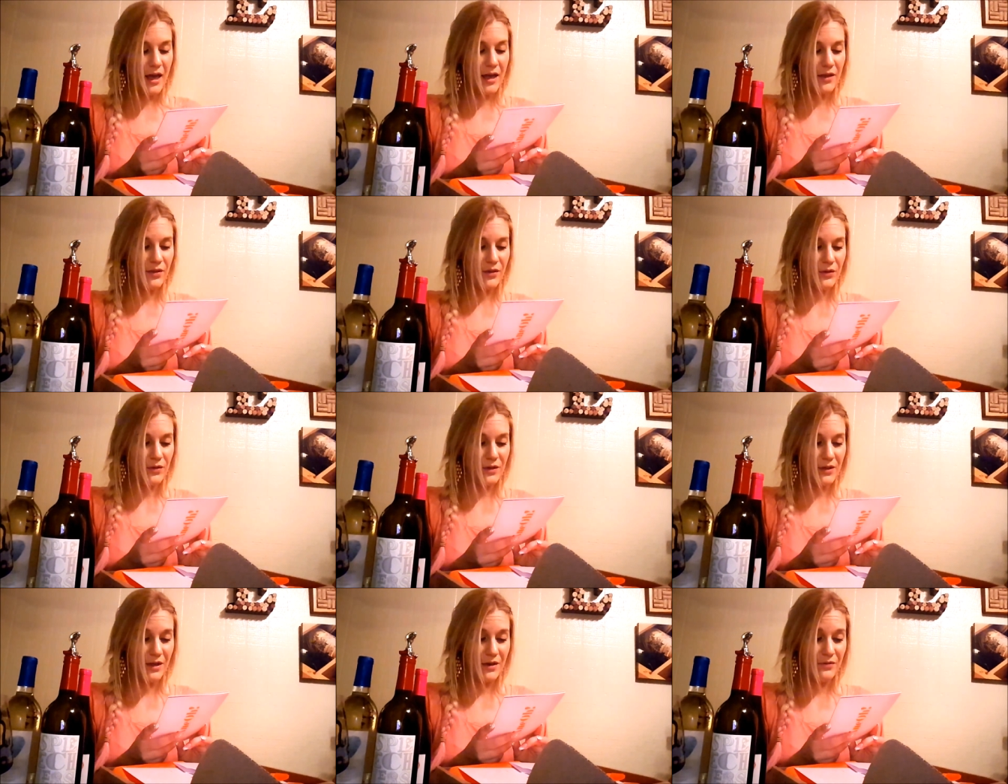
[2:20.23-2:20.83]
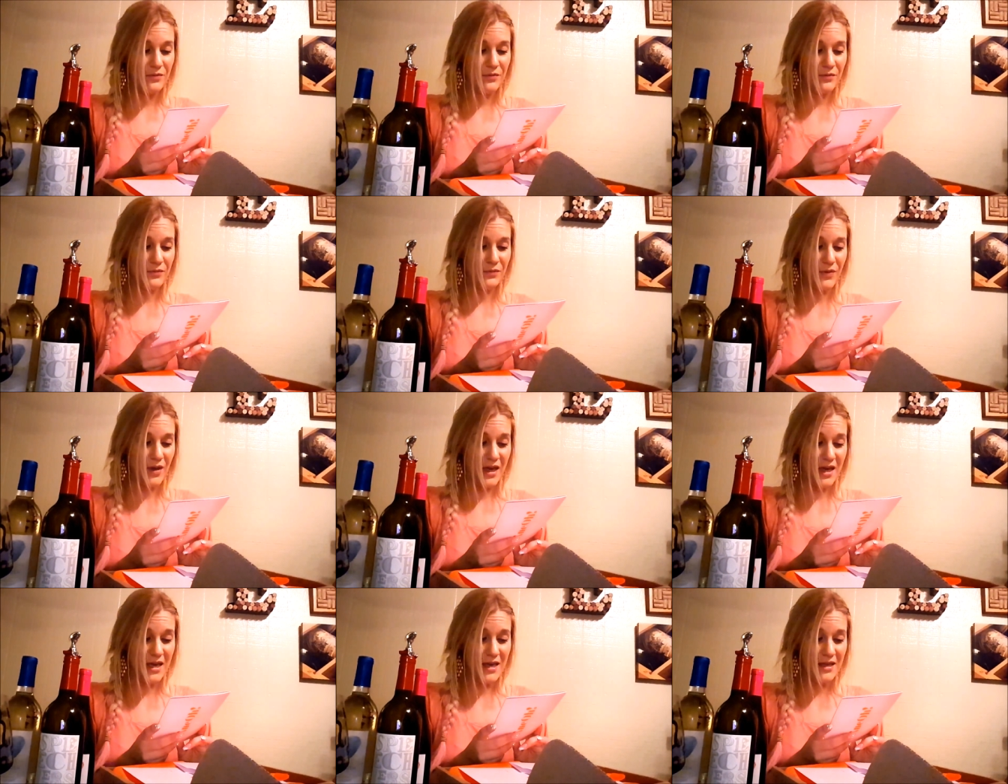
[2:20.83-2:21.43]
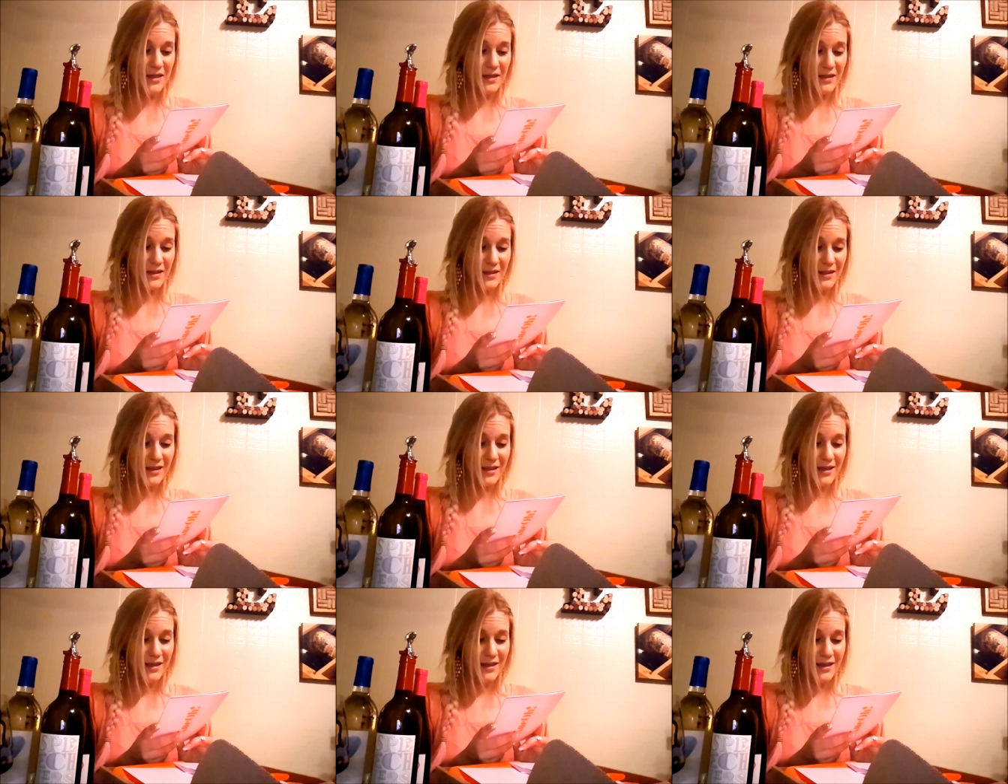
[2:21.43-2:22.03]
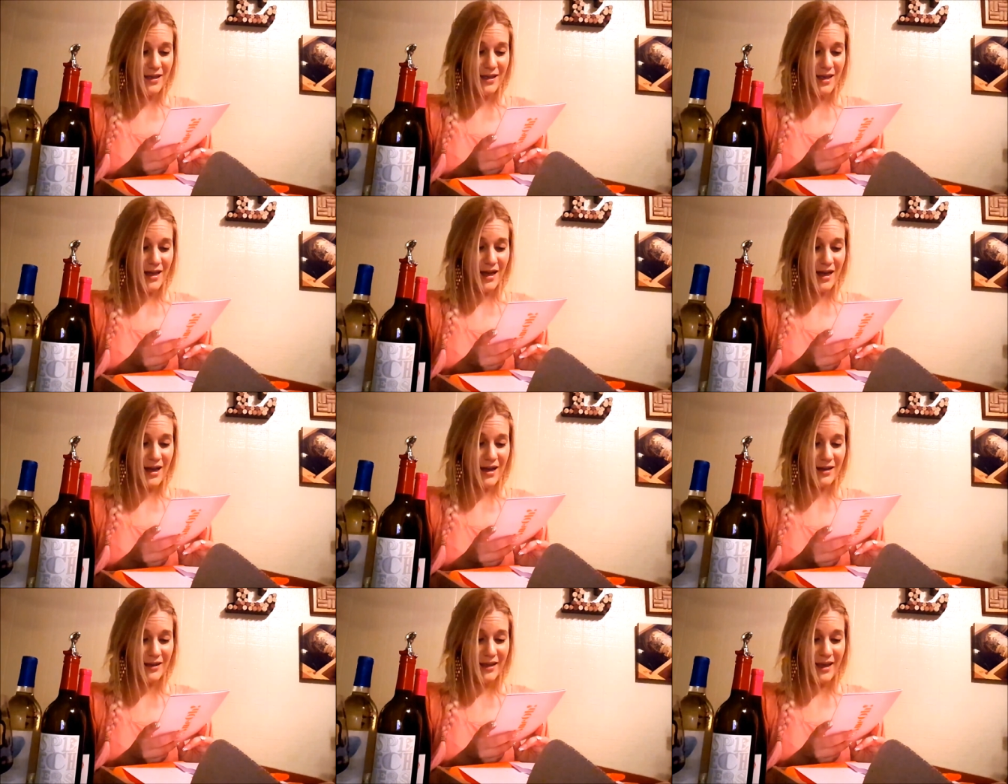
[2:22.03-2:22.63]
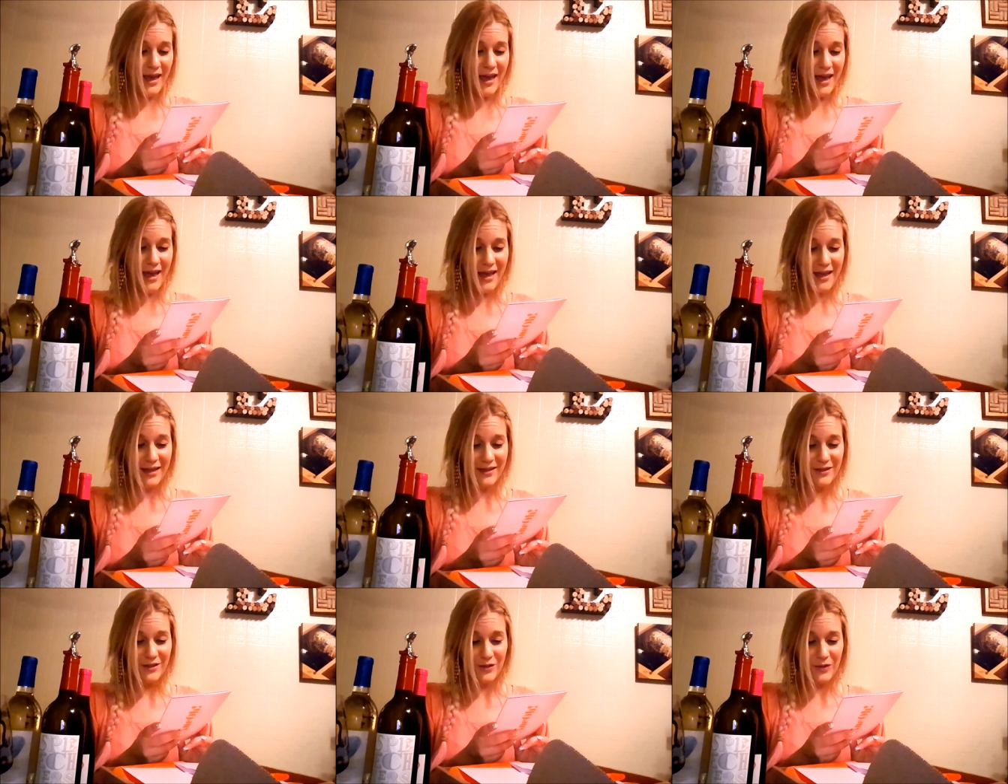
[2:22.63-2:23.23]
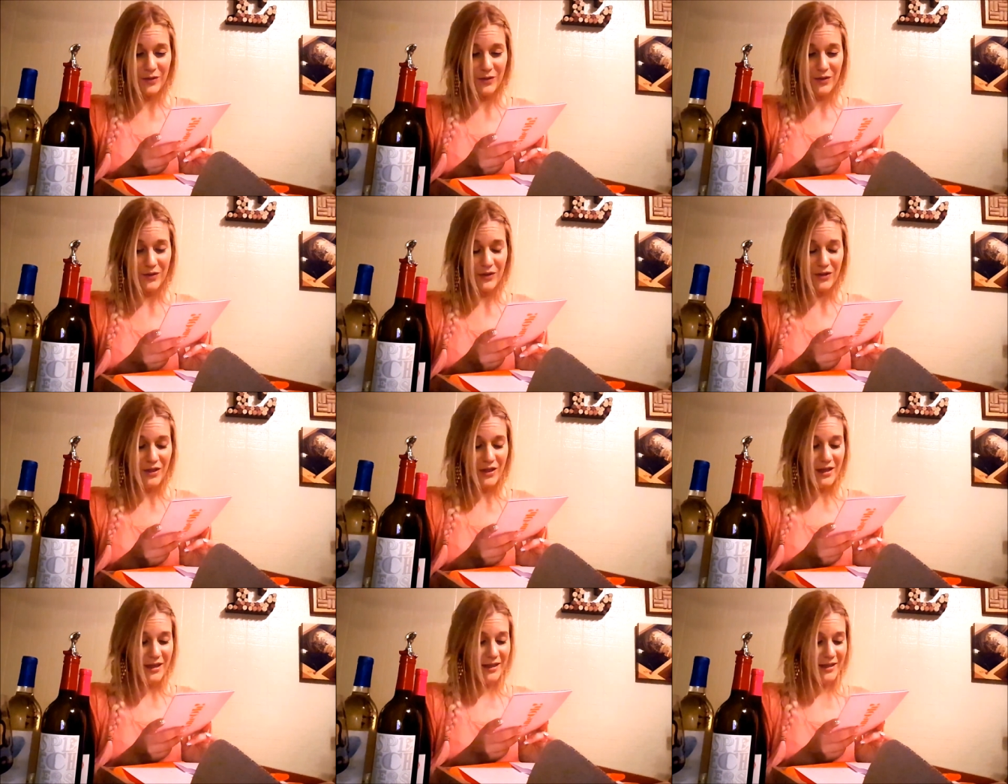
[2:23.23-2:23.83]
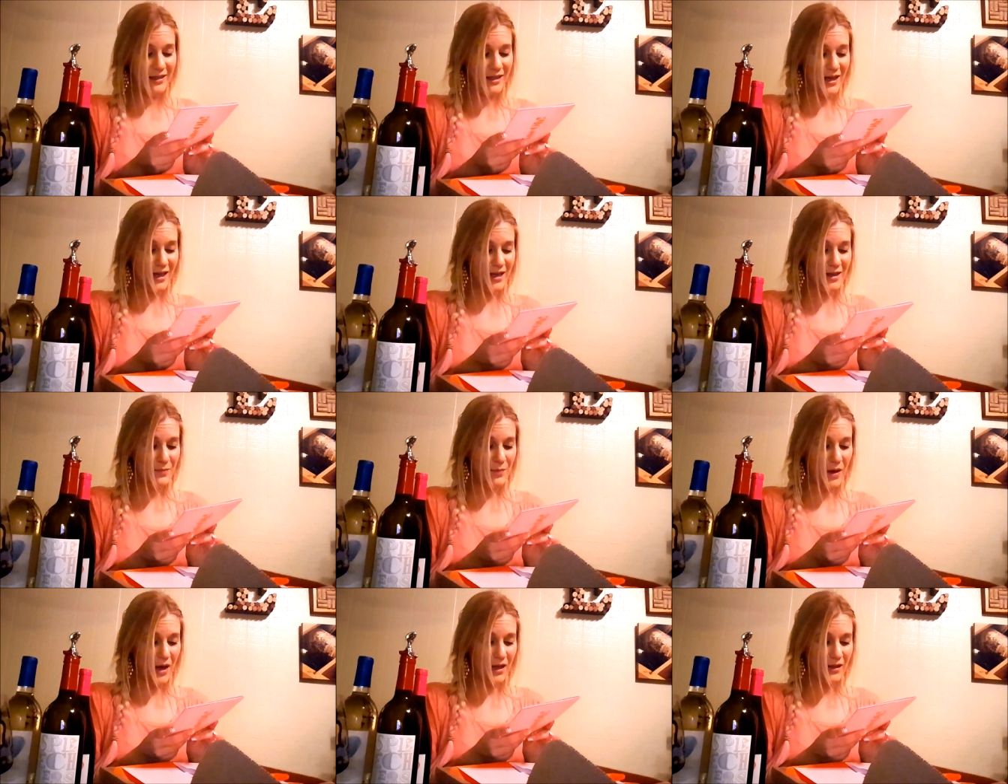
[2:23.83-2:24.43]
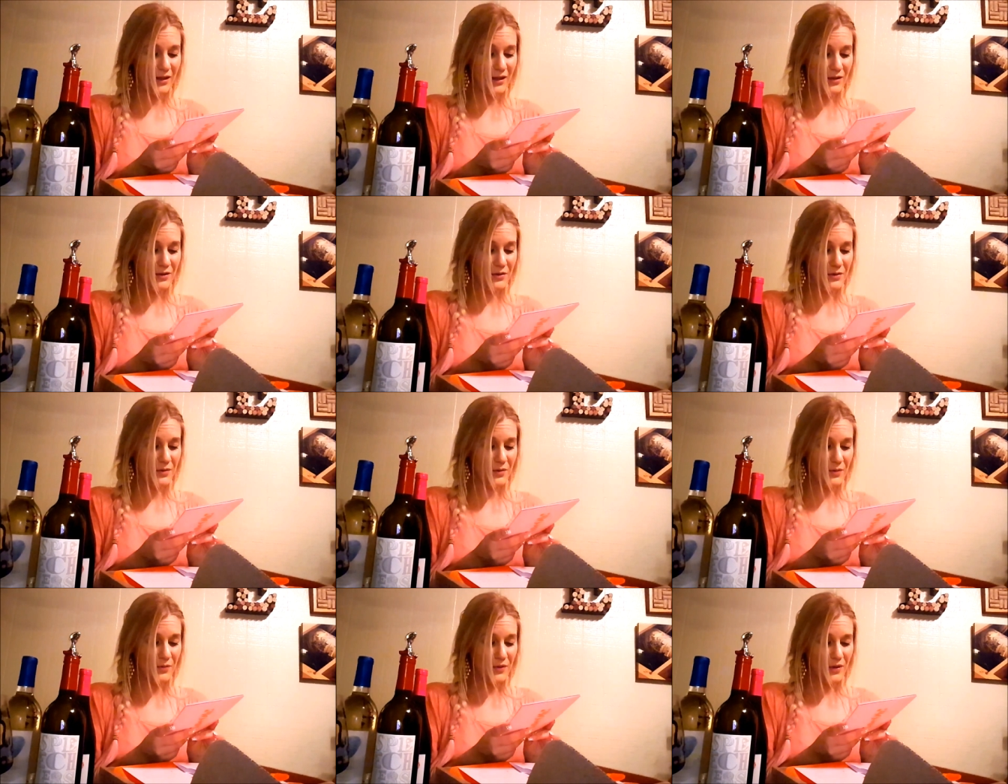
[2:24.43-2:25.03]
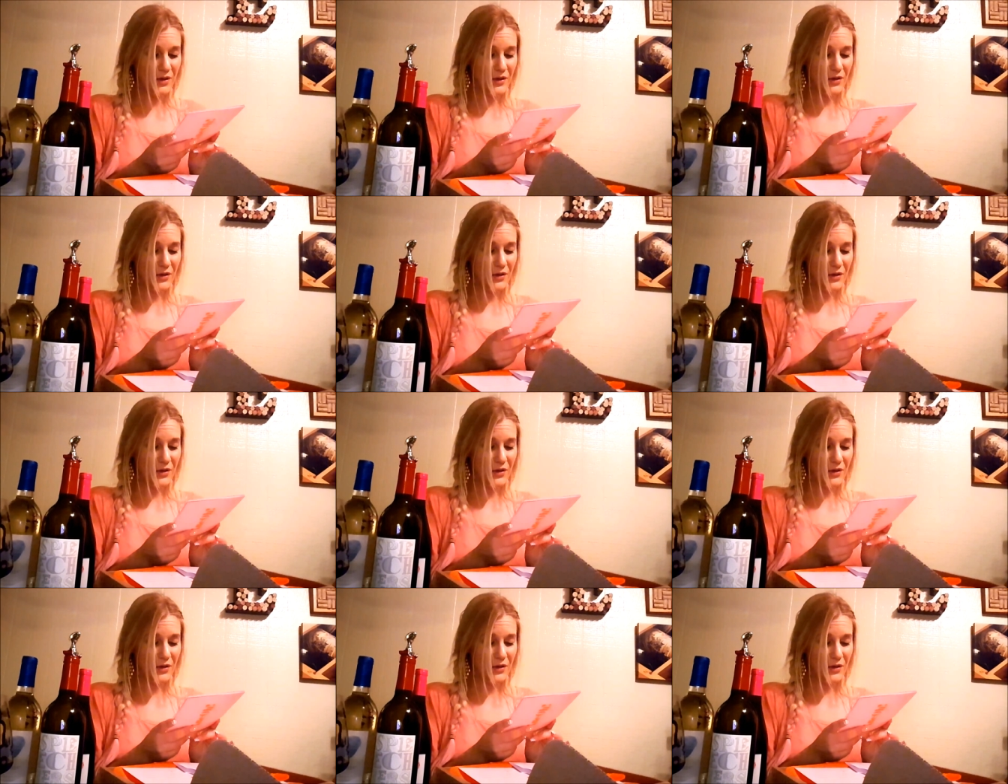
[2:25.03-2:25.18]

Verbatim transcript: And there's a vase, a candle, an eye pillow,